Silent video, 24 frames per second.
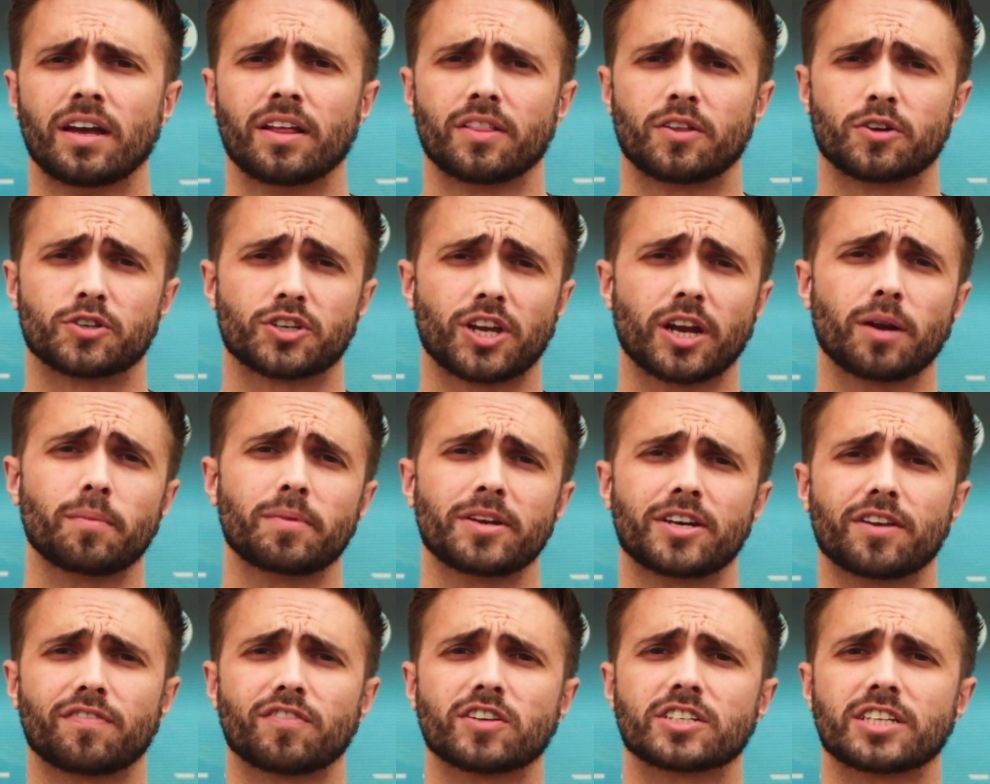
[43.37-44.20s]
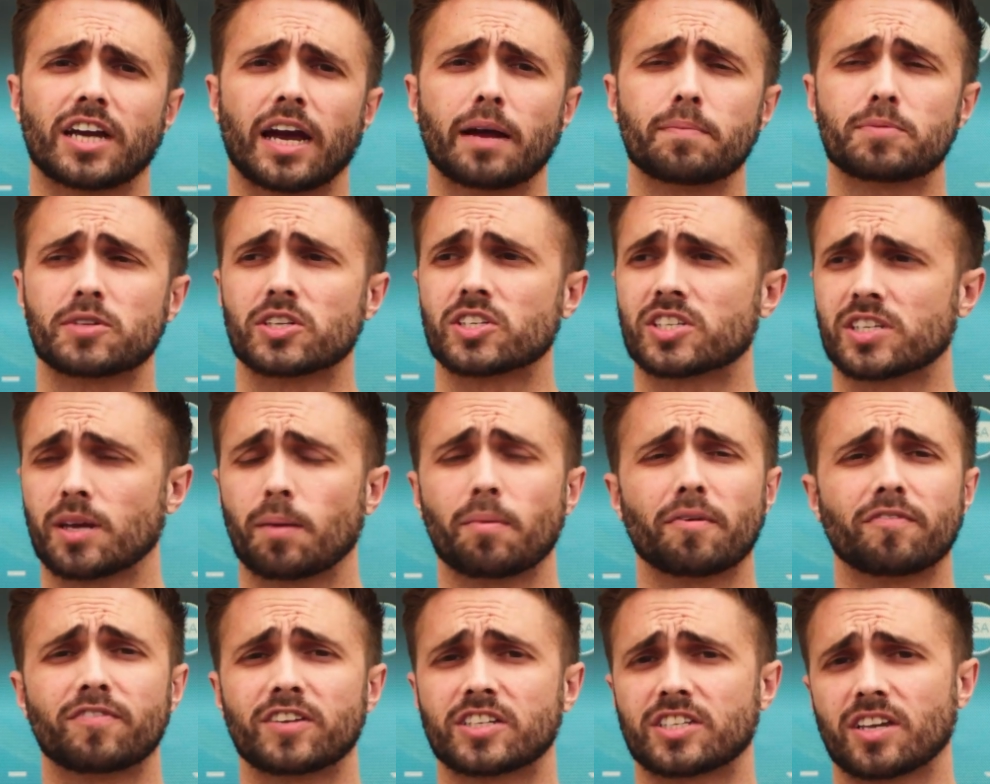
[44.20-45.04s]
There's going to be different types, and
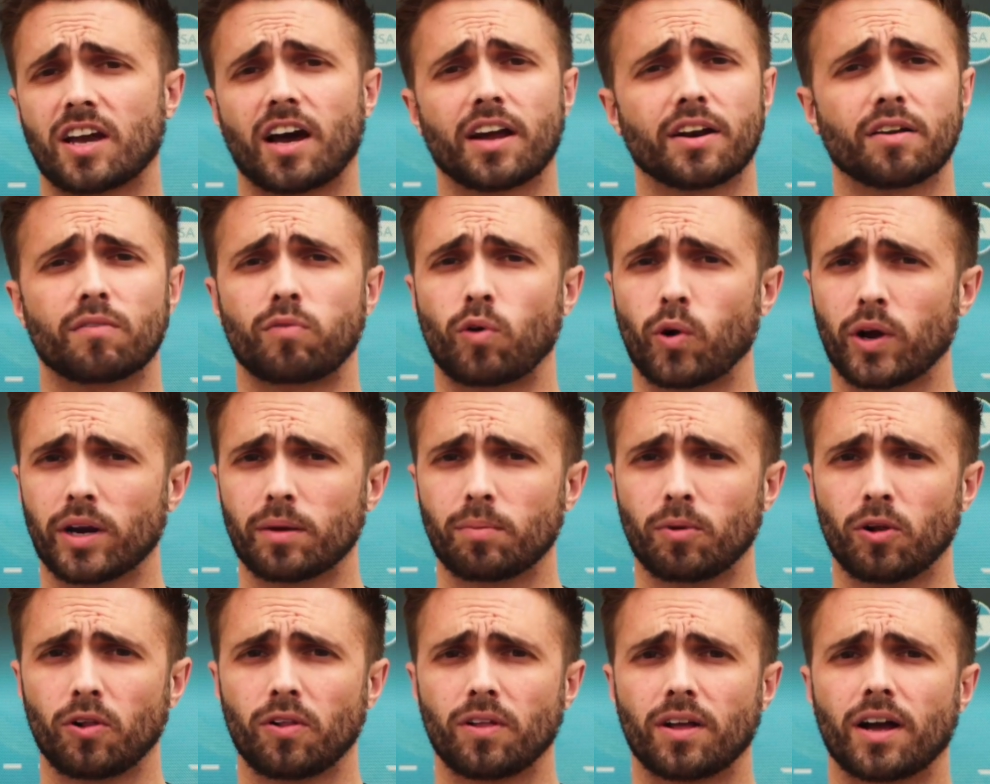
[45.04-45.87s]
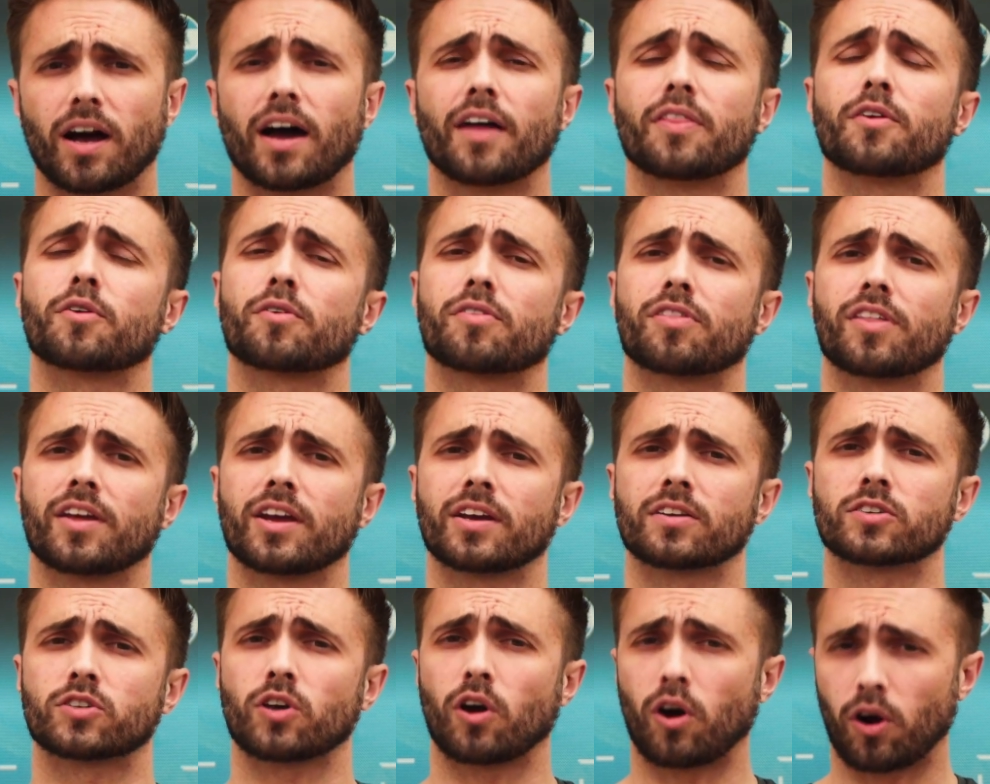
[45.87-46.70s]
some of it's unavoidable. Other
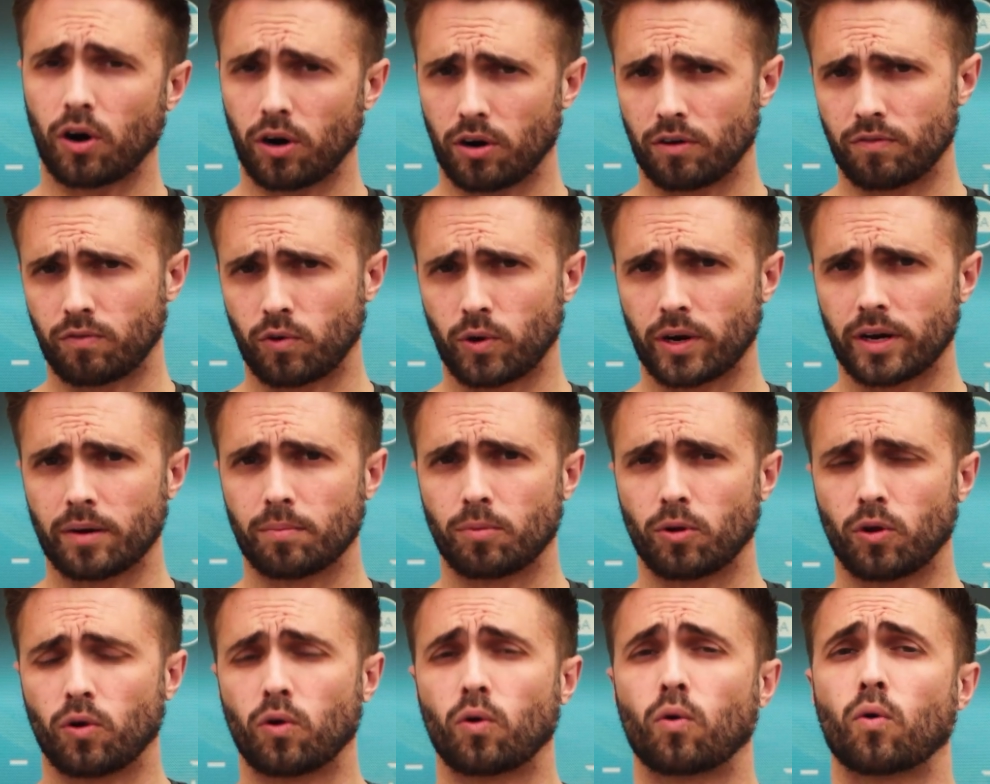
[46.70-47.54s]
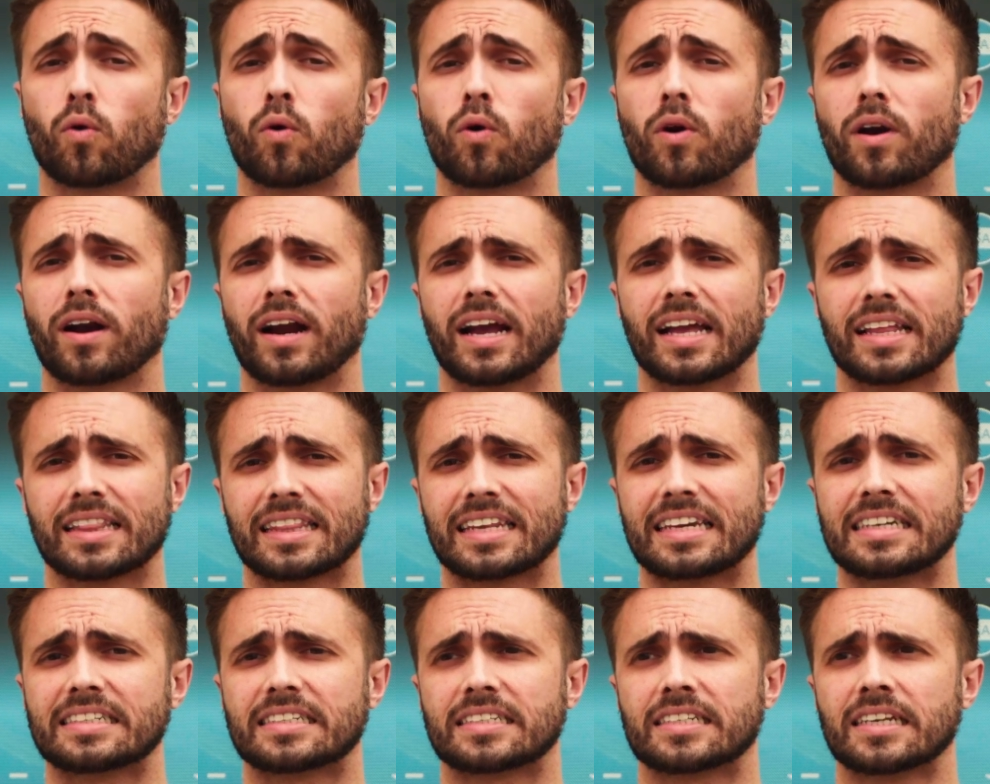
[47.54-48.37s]
things are avoidable, or at
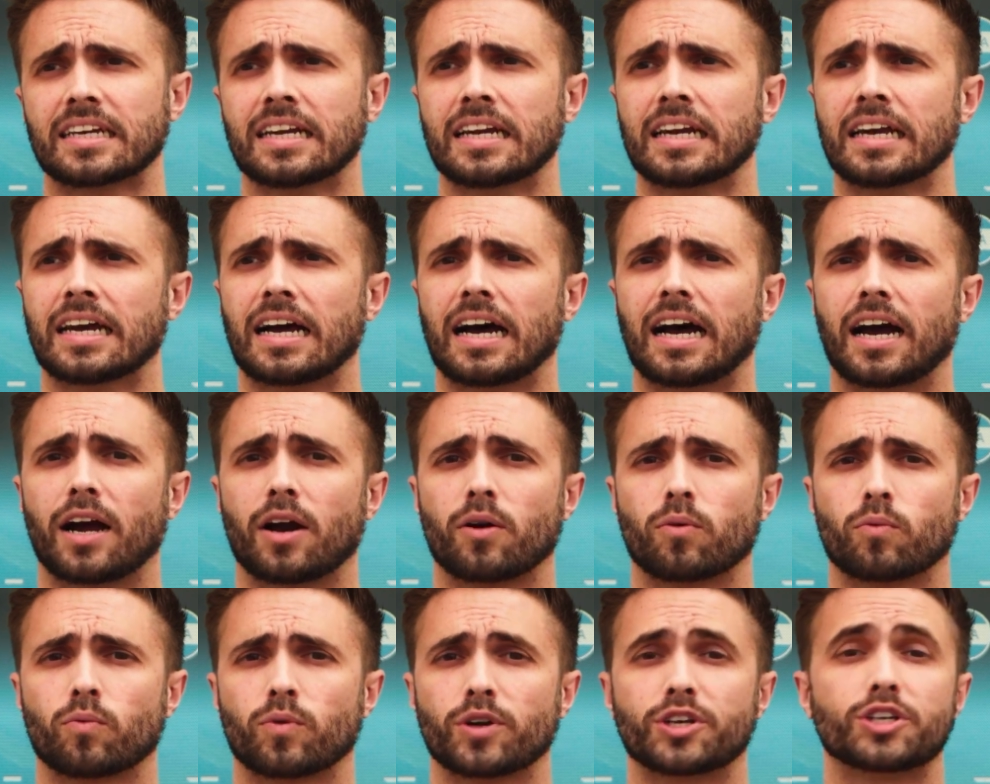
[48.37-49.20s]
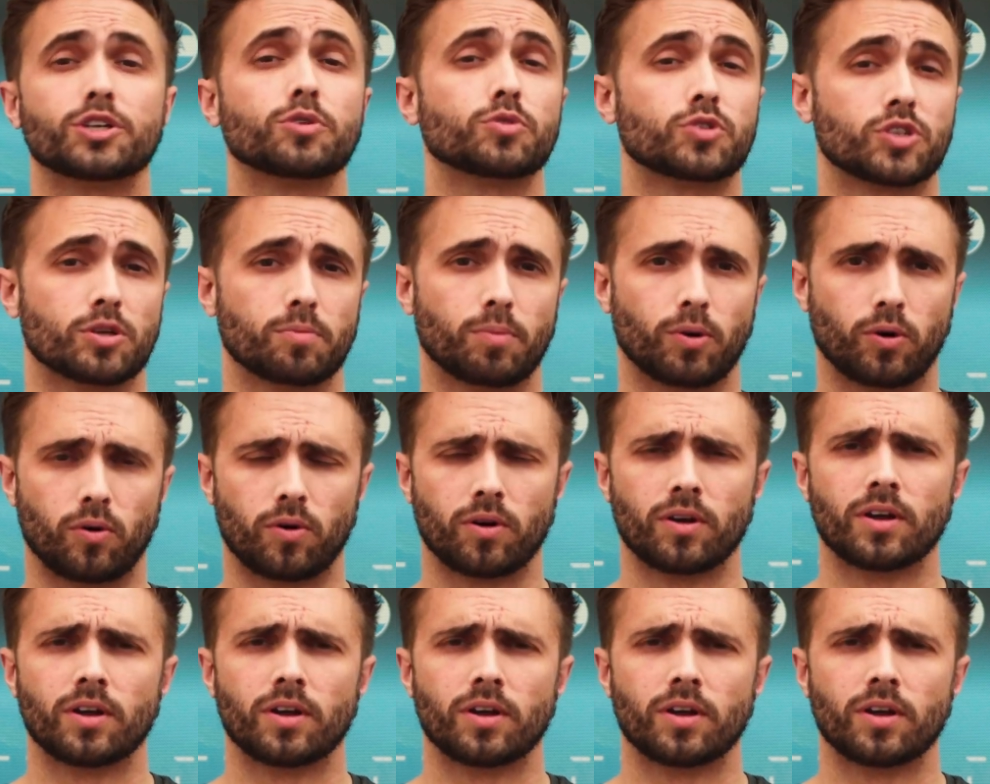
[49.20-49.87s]
least reducible.